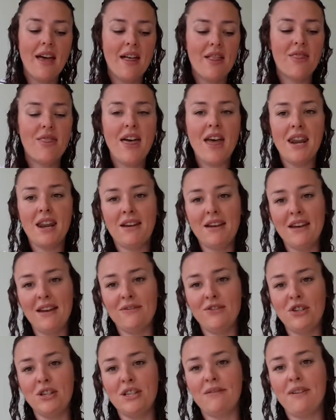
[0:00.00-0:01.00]
Then I have
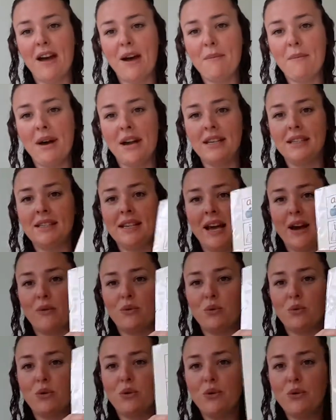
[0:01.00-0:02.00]
just found my
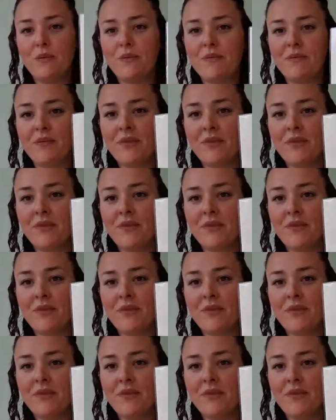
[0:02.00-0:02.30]
sound wall